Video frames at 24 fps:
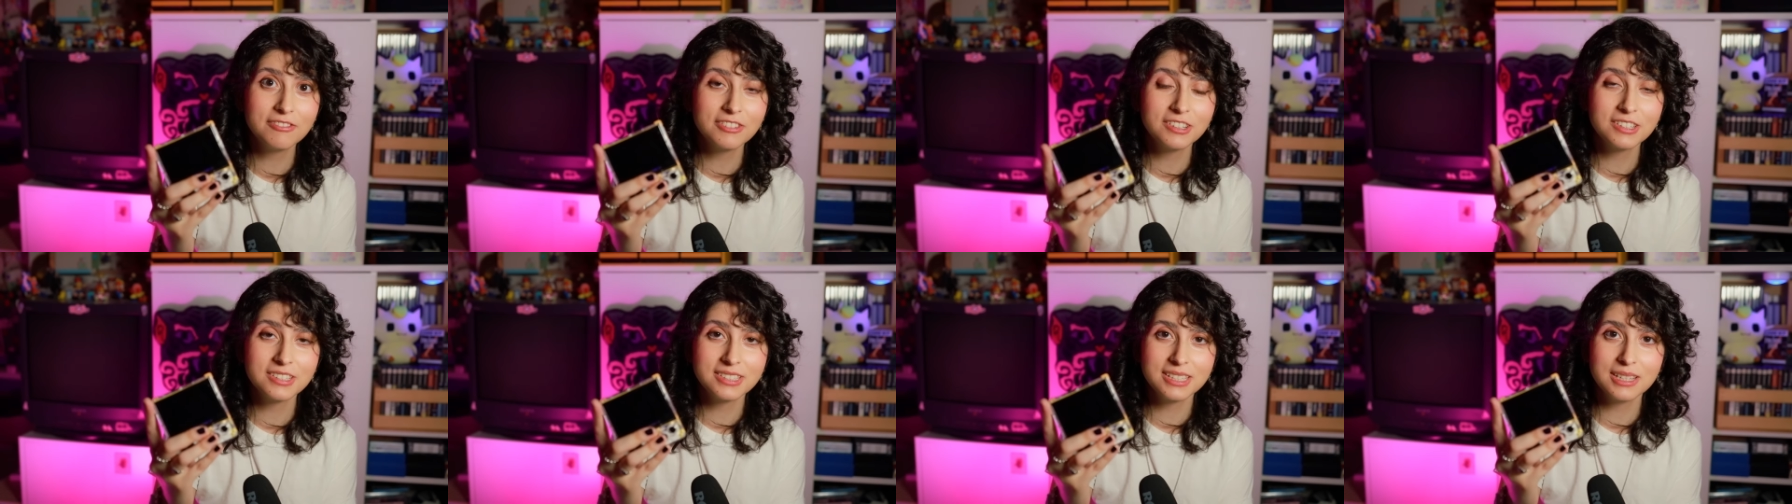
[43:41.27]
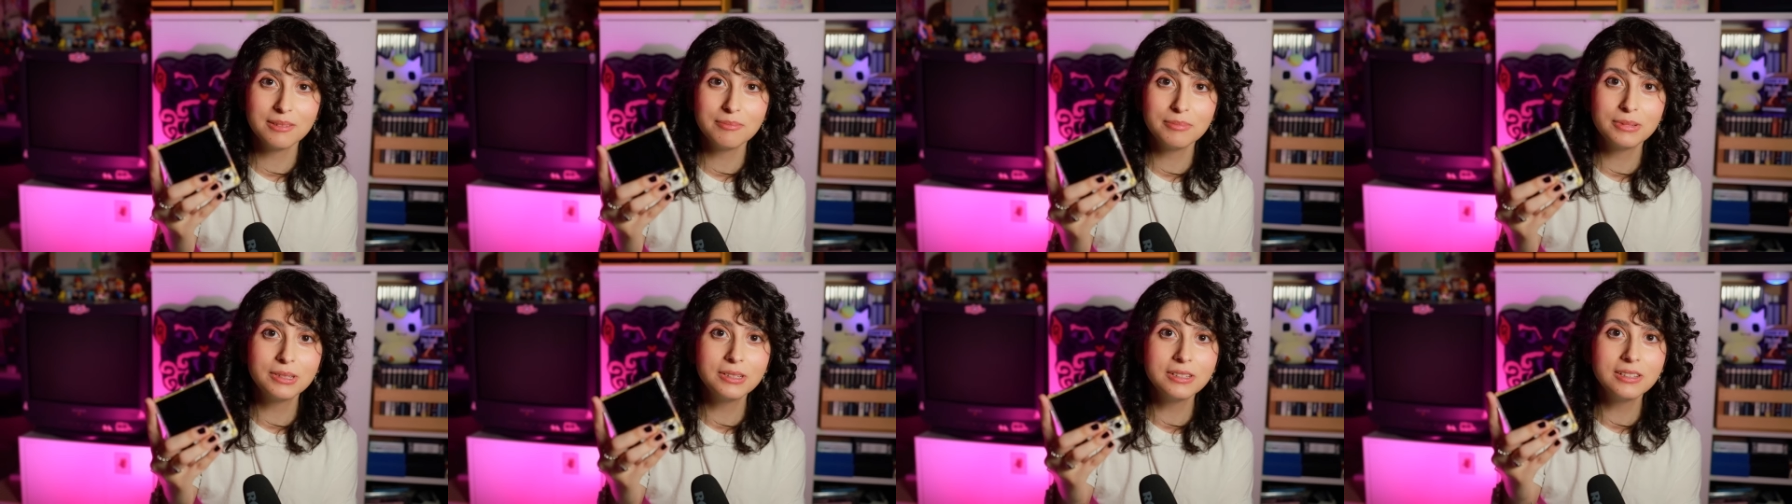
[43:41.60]
for
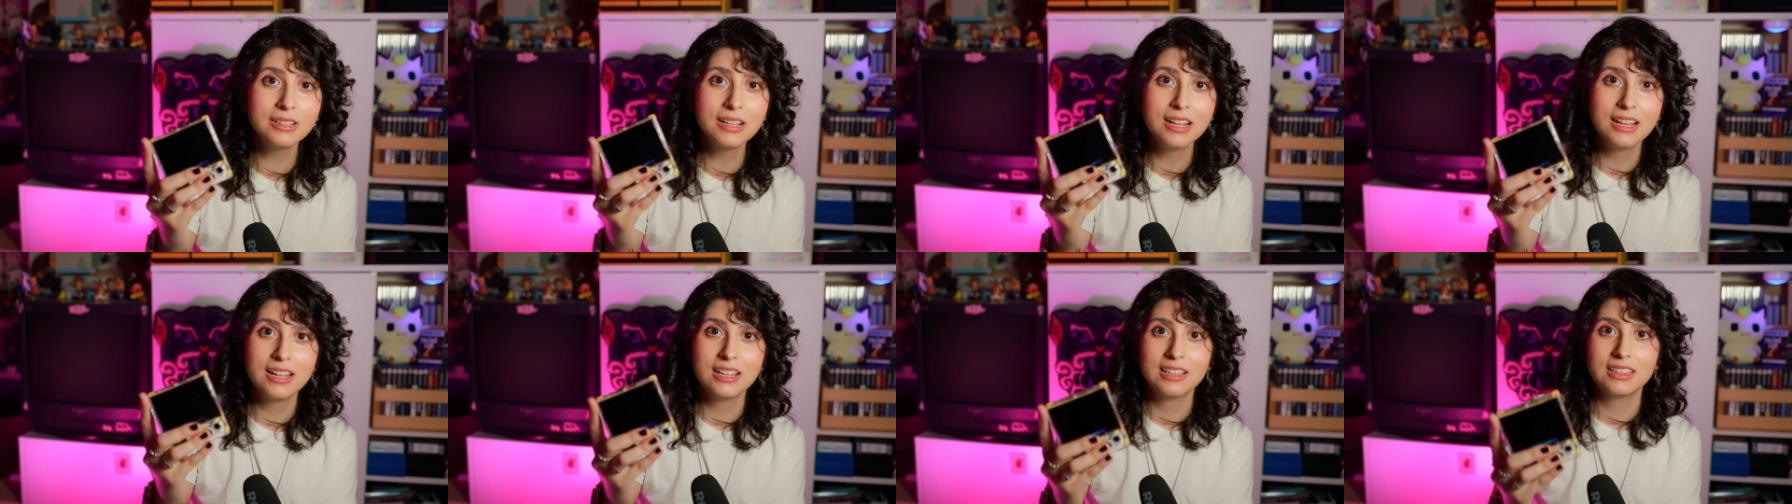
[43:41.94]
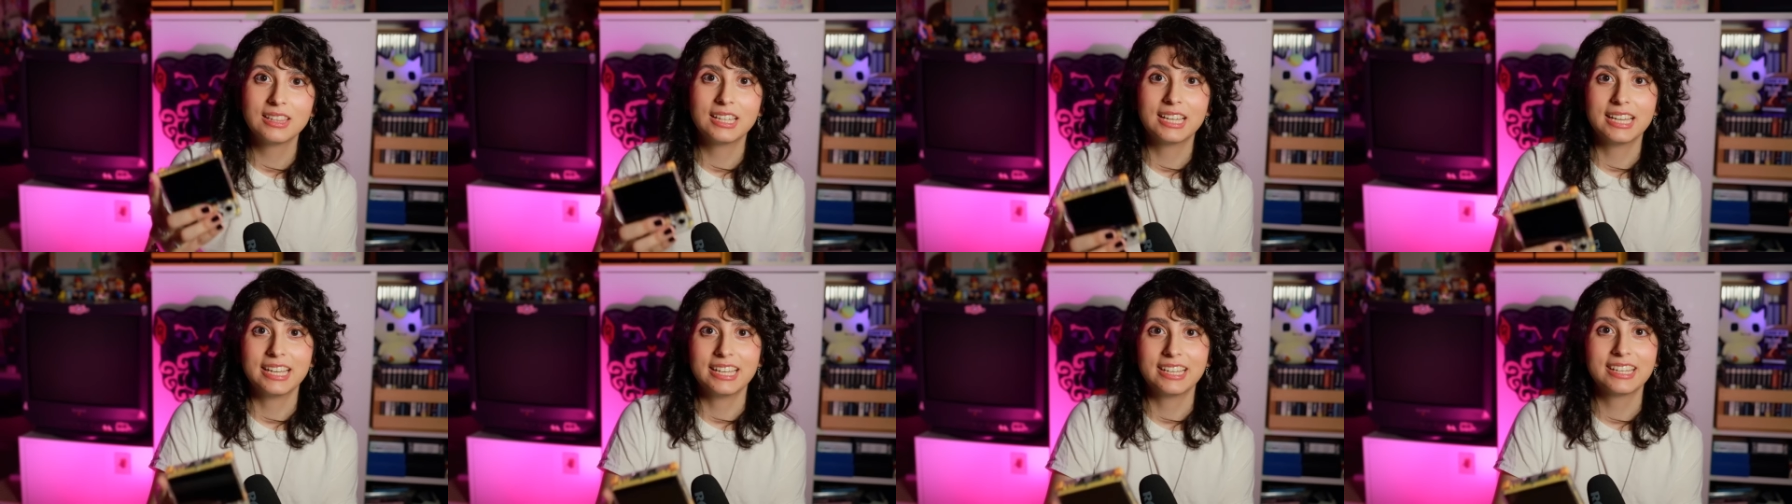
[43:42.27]
example,
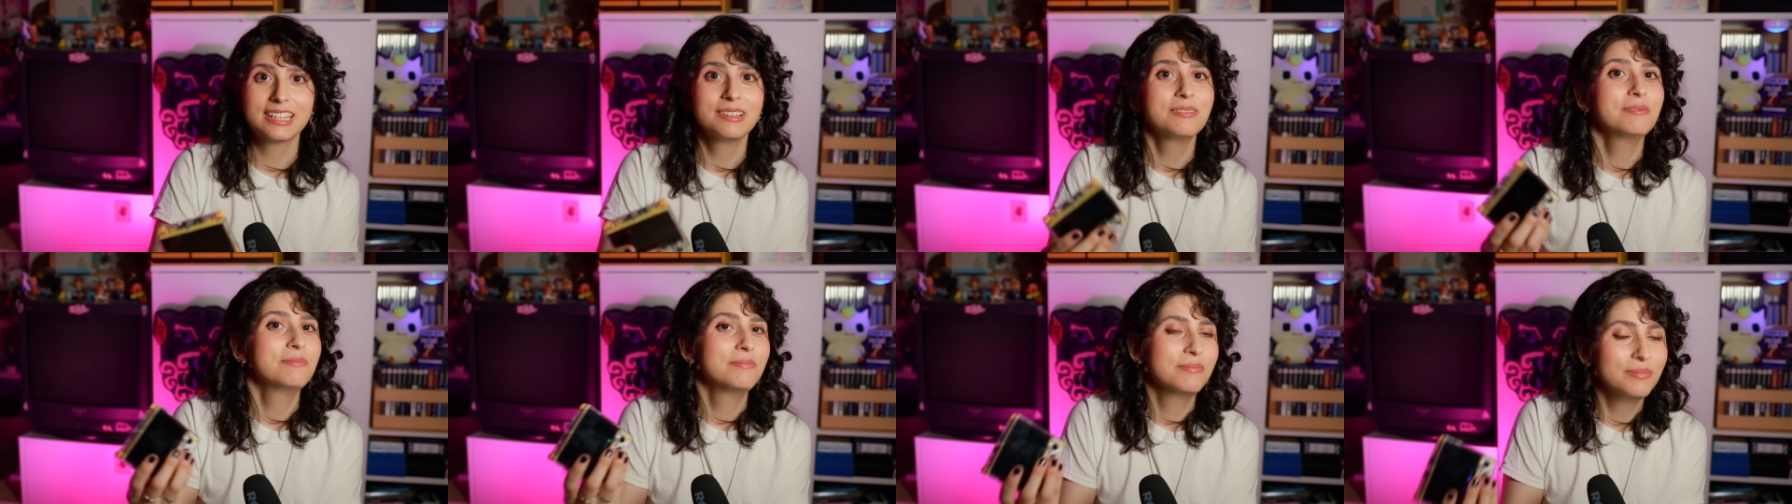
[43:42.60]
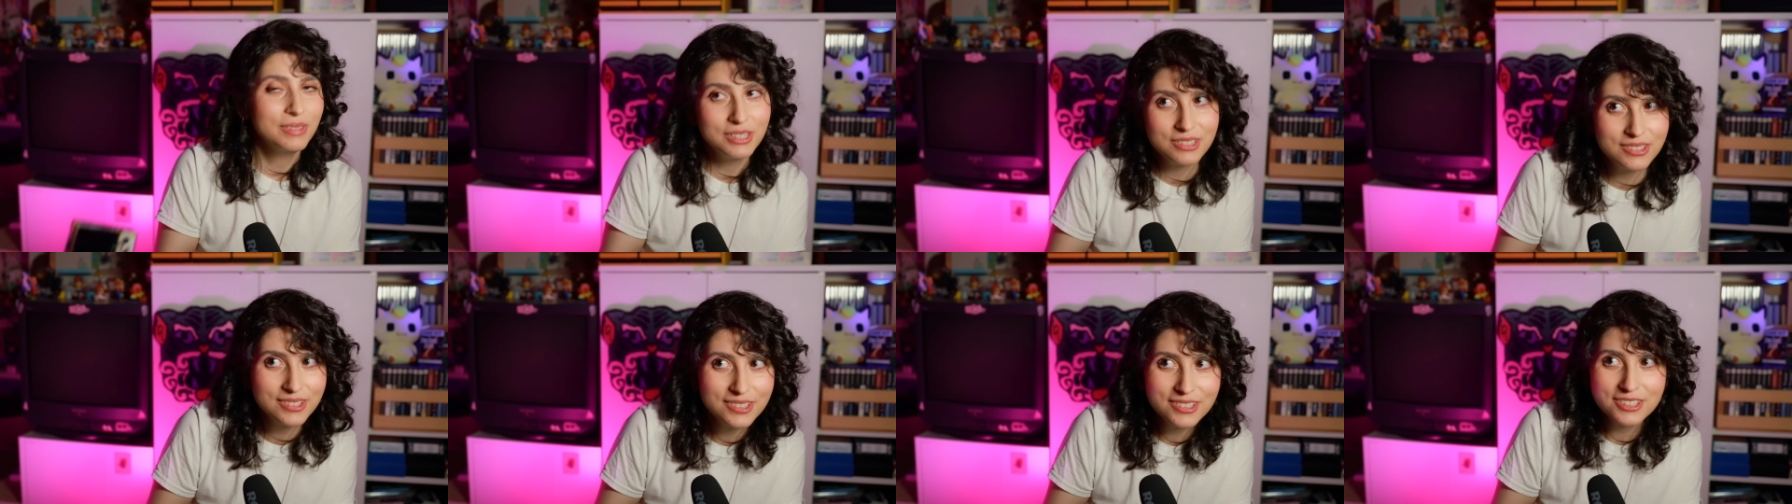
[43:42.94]
like
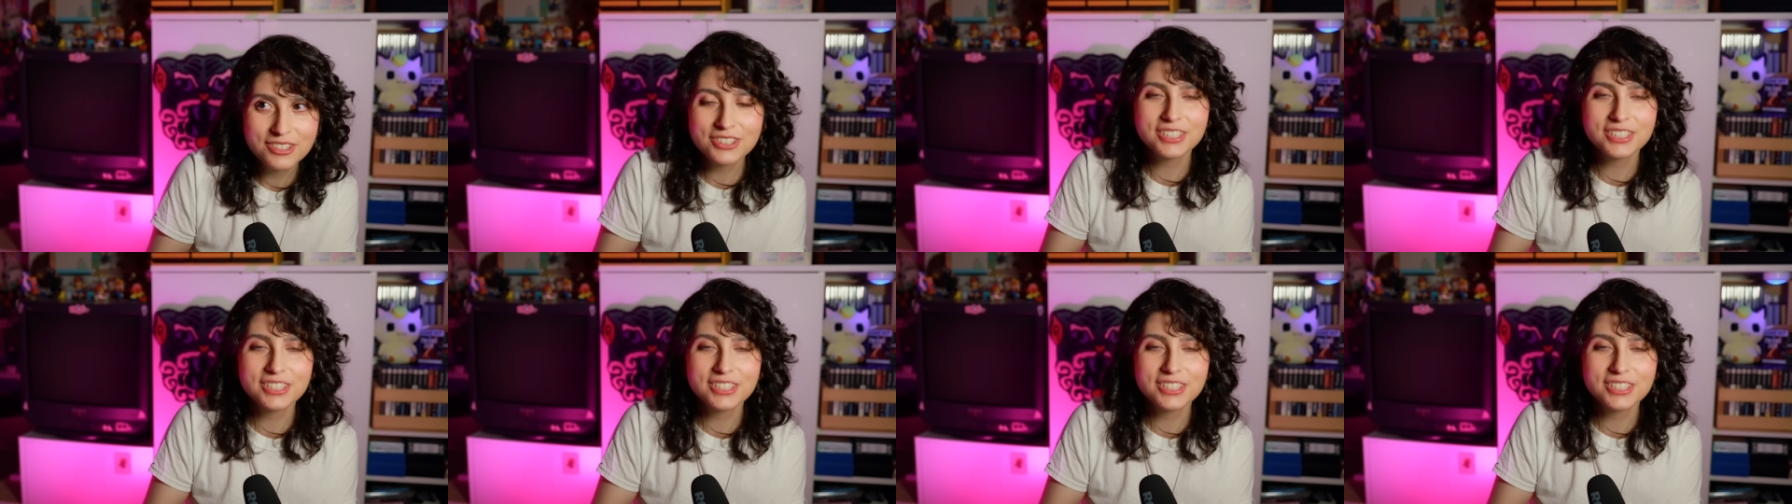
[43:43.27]
Mr.